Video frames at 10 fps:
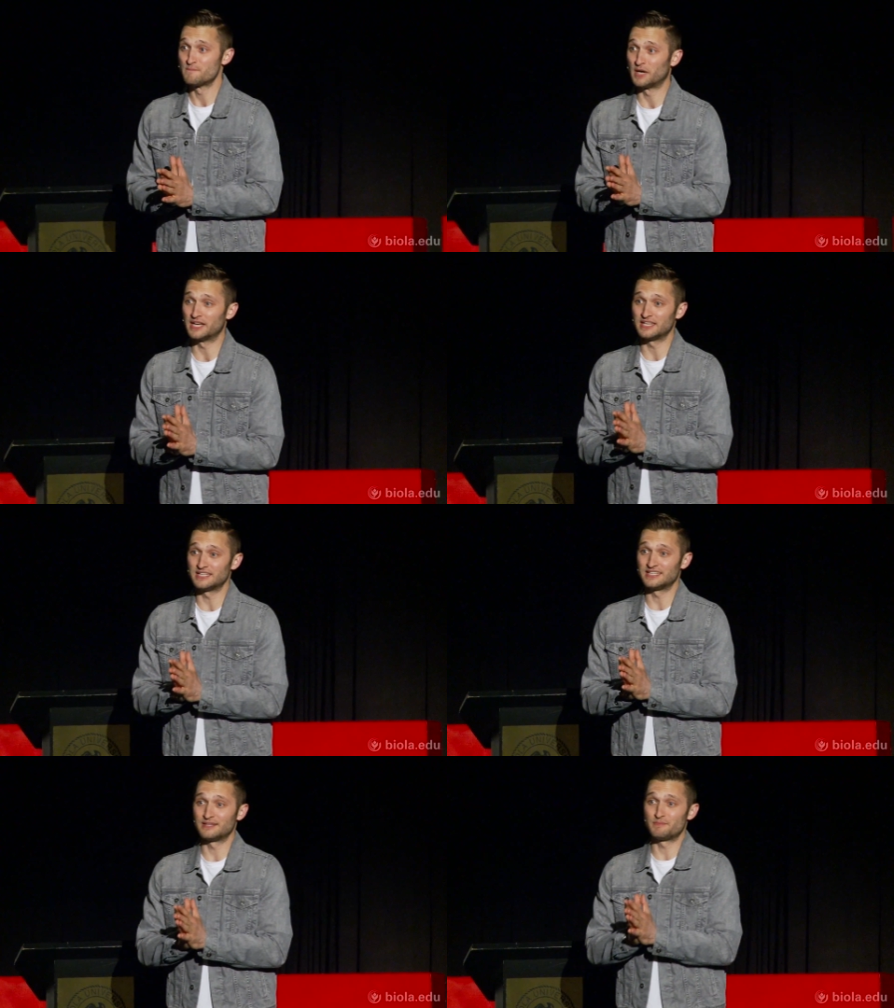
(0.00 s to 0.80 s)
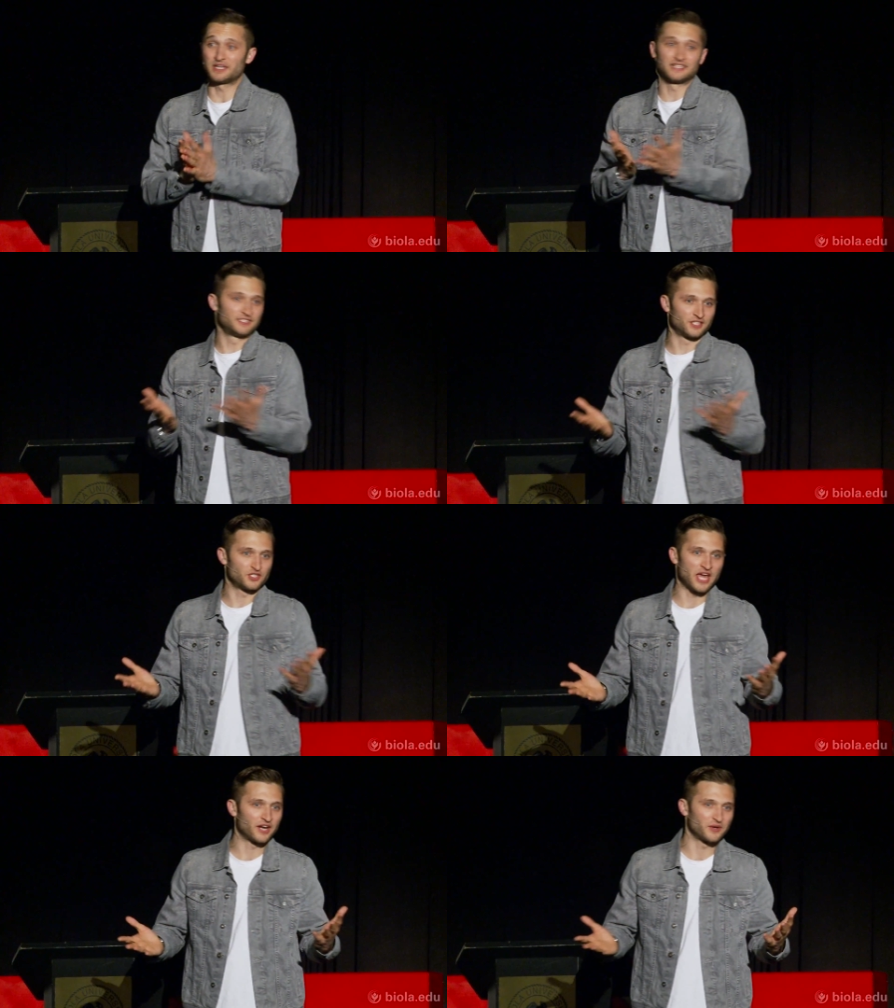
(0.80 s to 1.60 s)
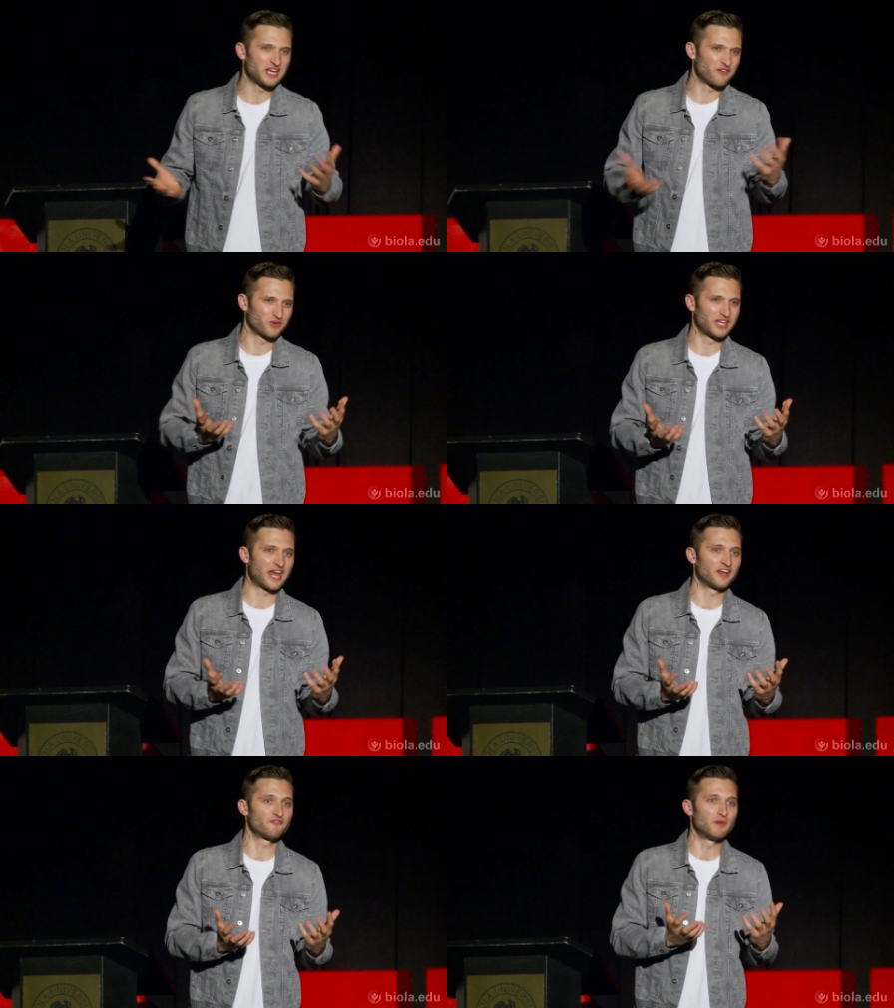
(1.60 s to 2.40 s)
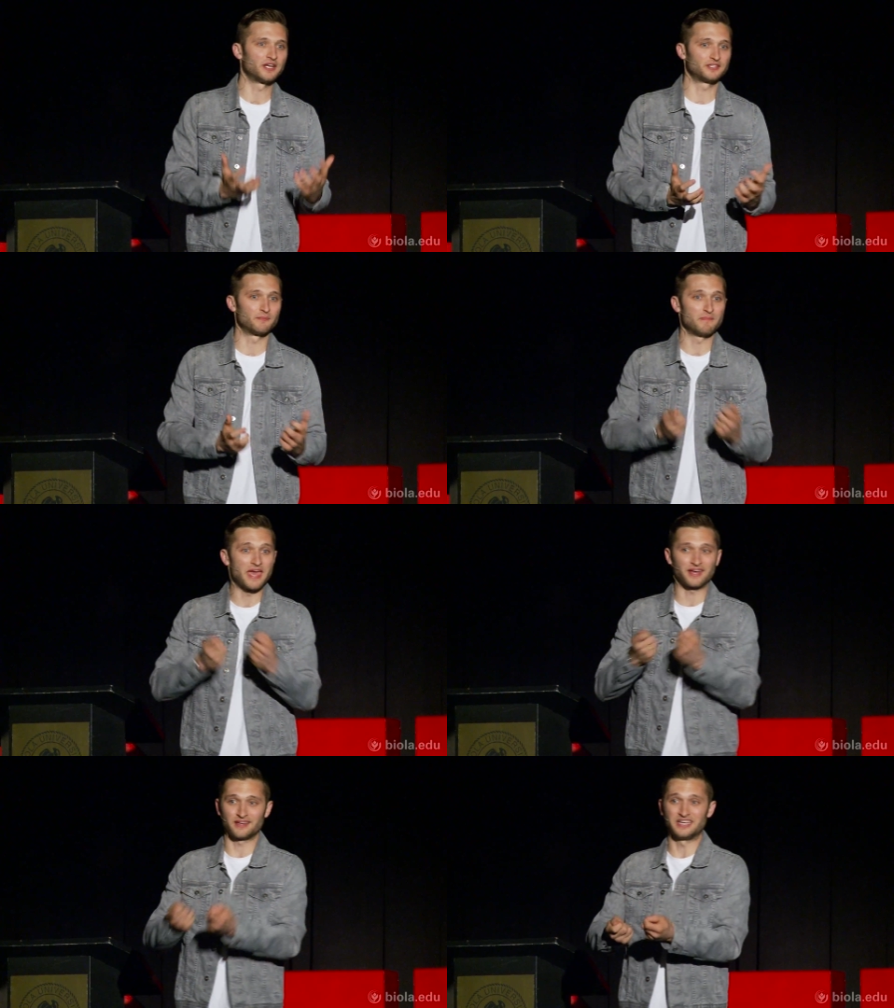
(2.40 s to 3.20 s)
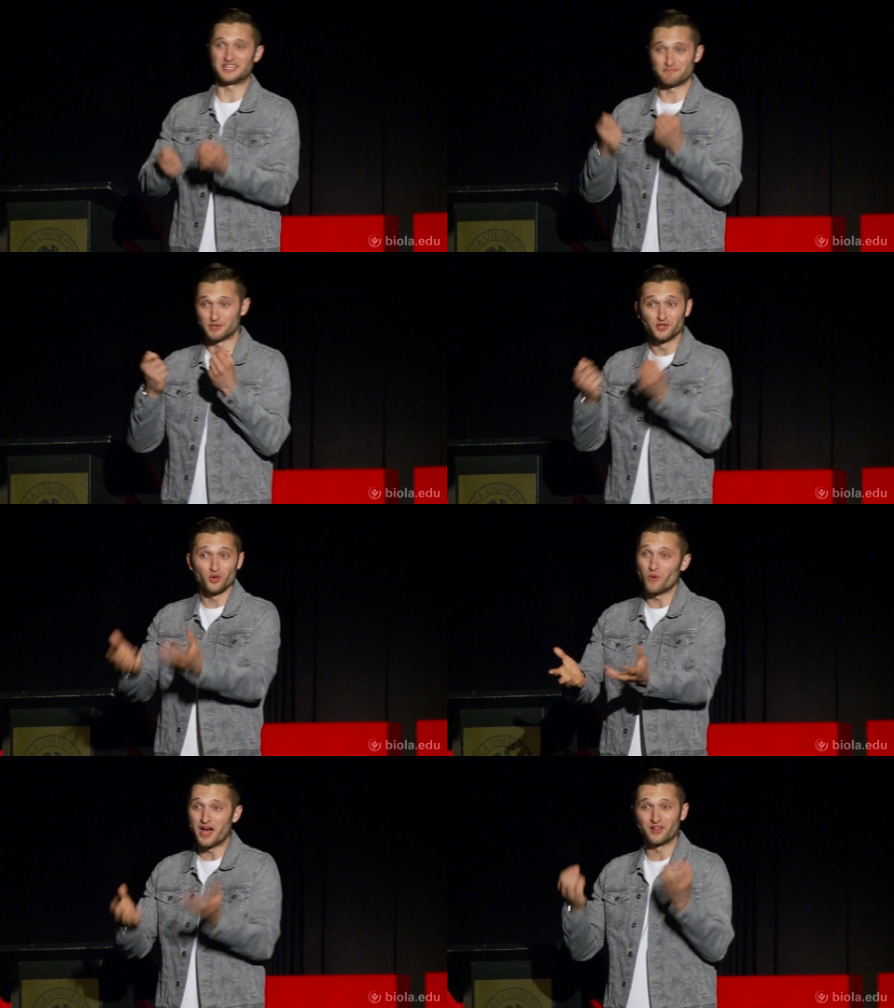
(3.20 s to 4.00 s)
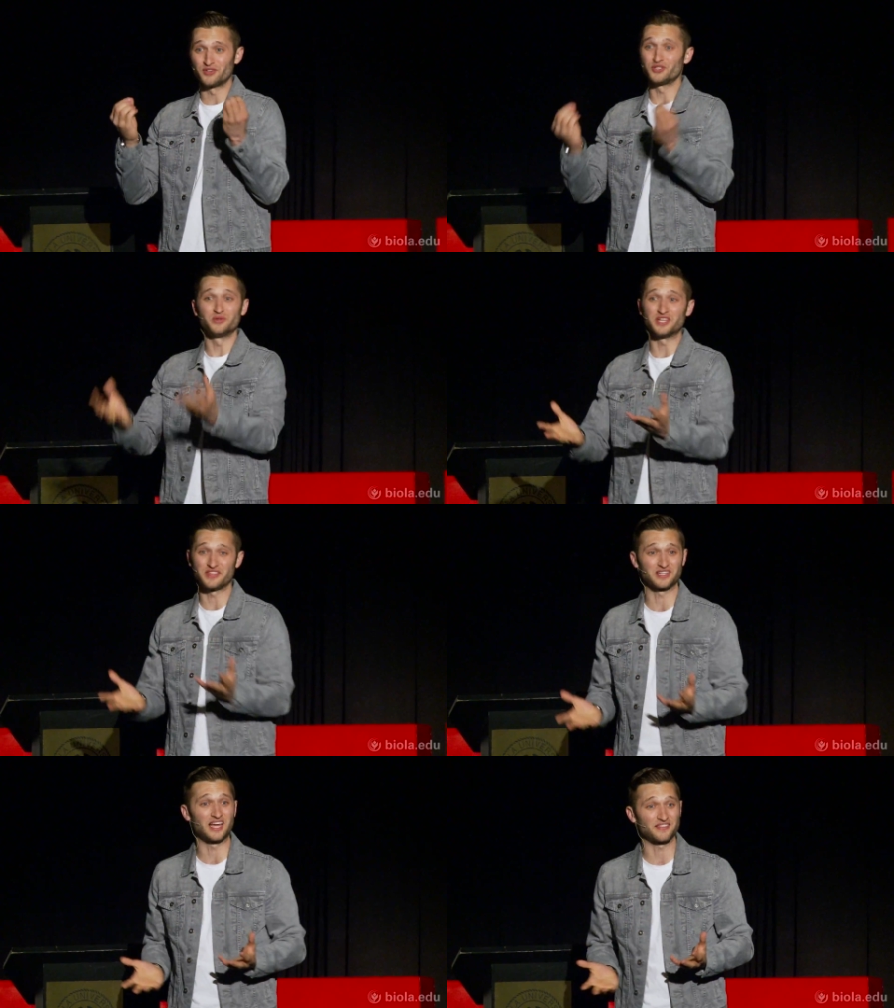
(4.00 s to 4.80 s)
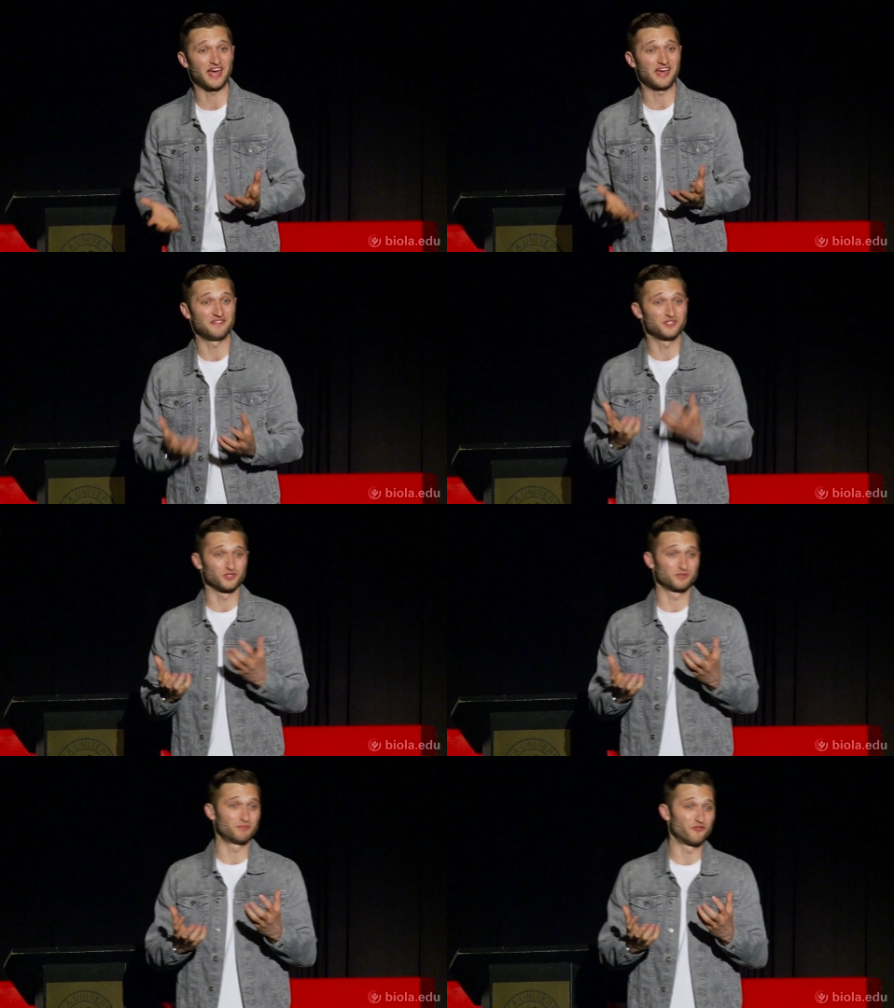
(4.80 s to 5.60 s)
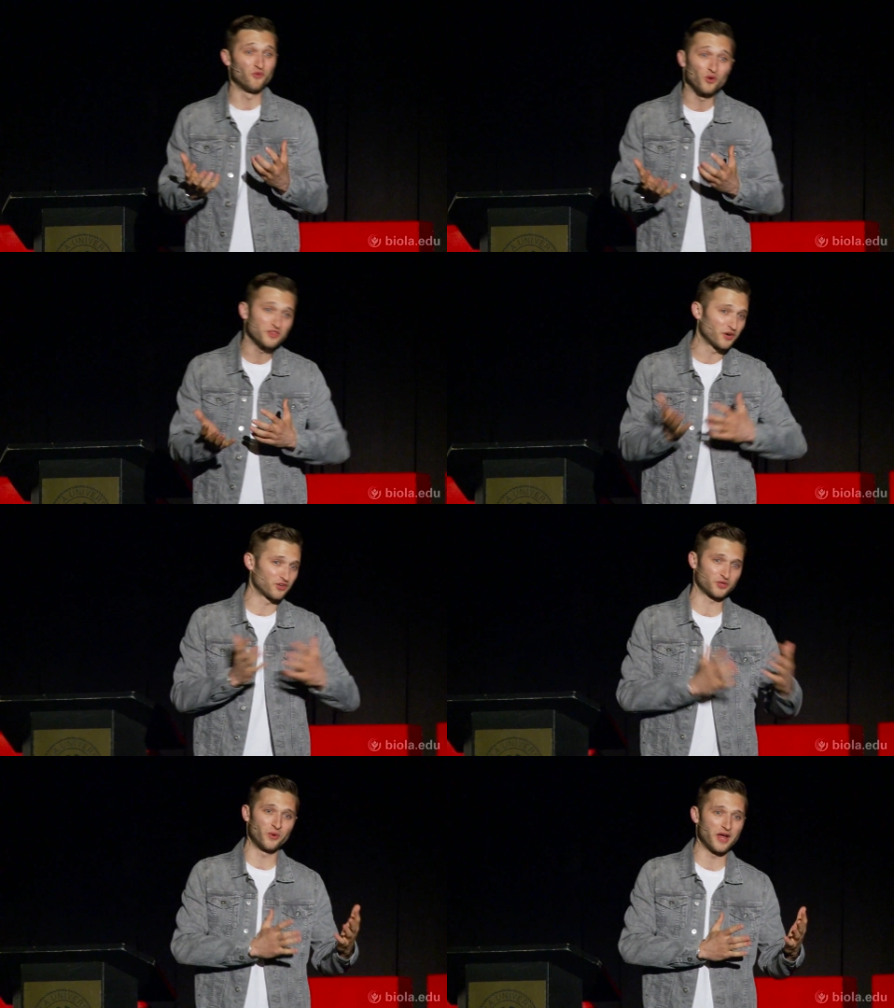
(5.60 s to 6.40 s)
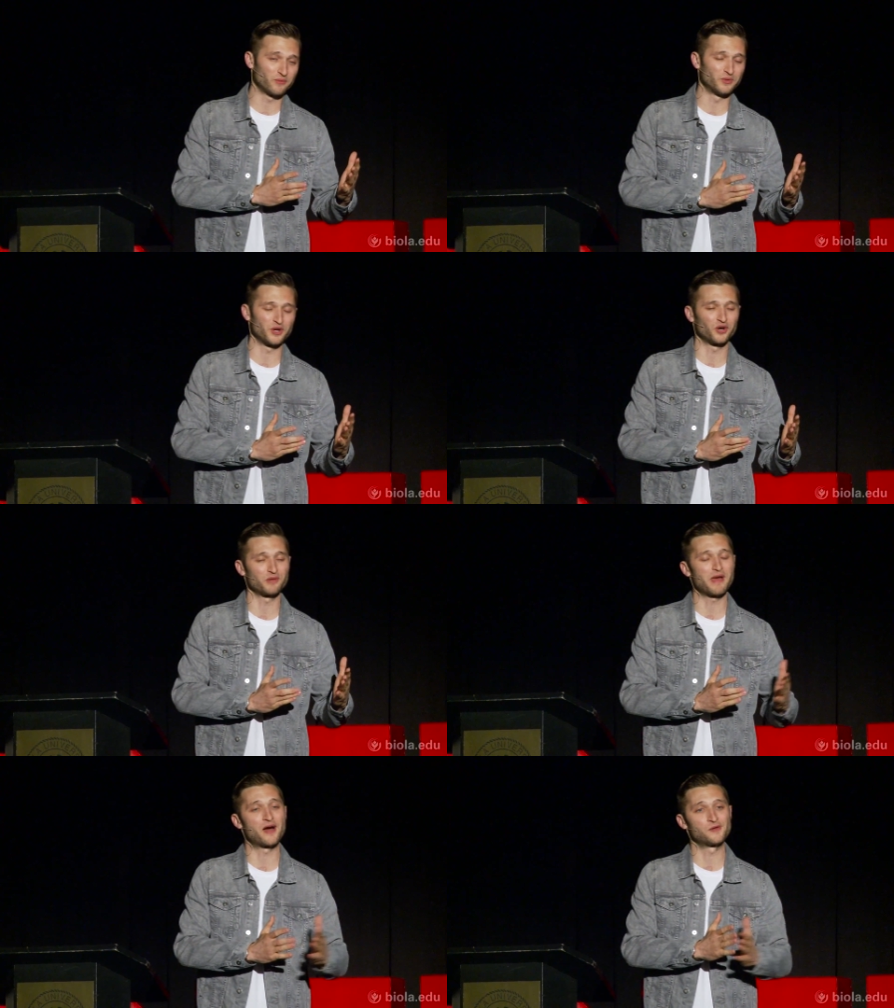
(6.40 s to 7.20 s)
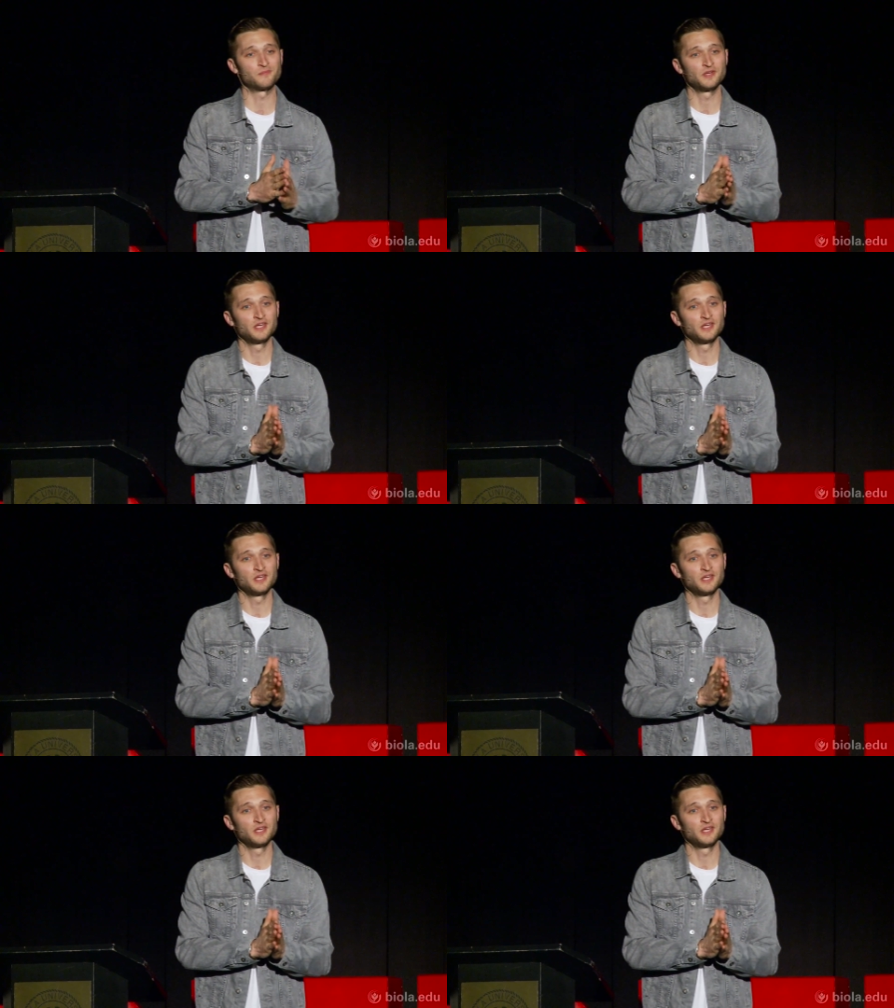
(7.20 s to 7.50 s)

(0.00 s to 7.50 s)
But because he's a janitor, he never really had enough money any, build a well or do anything like that. And this was before the earthquake when we heard about him.